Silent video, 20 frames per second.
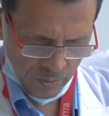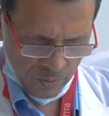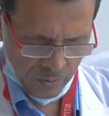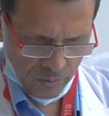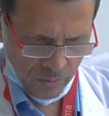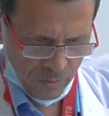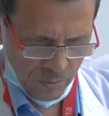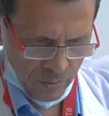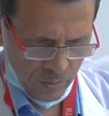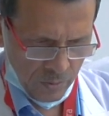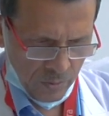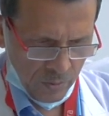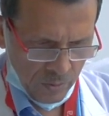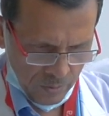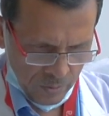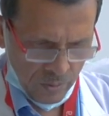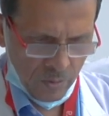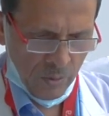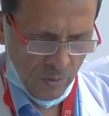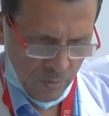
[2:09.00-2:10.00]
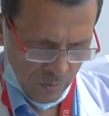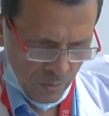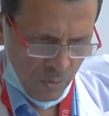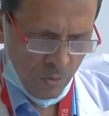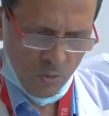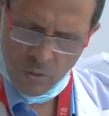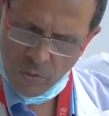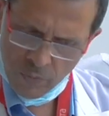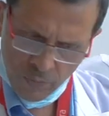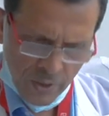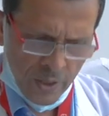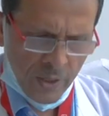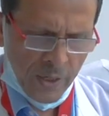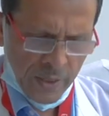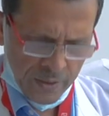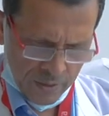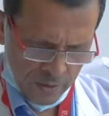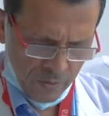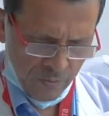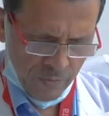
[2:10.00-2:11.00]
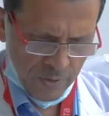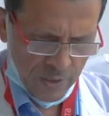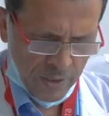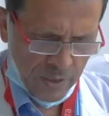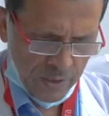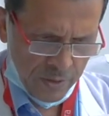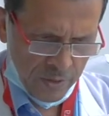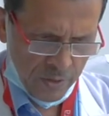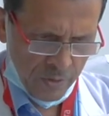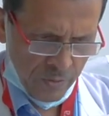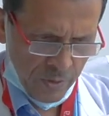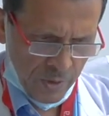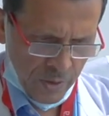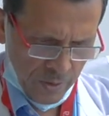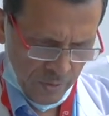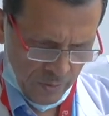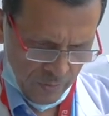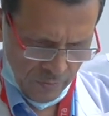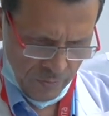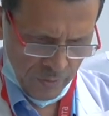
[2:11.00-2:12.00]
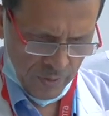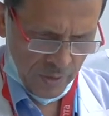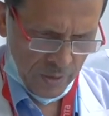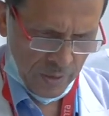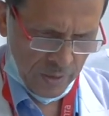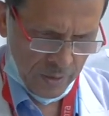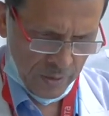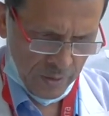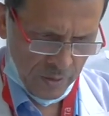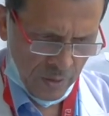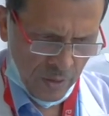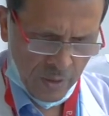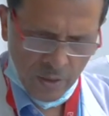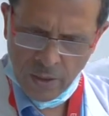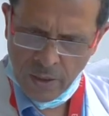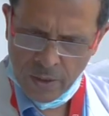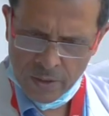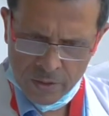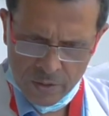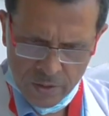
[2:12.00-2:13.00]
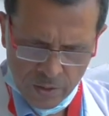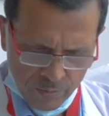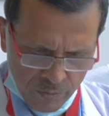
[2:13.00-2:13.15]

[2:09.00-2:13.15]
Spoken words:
to us detail mein ye problem kya hai, kya ho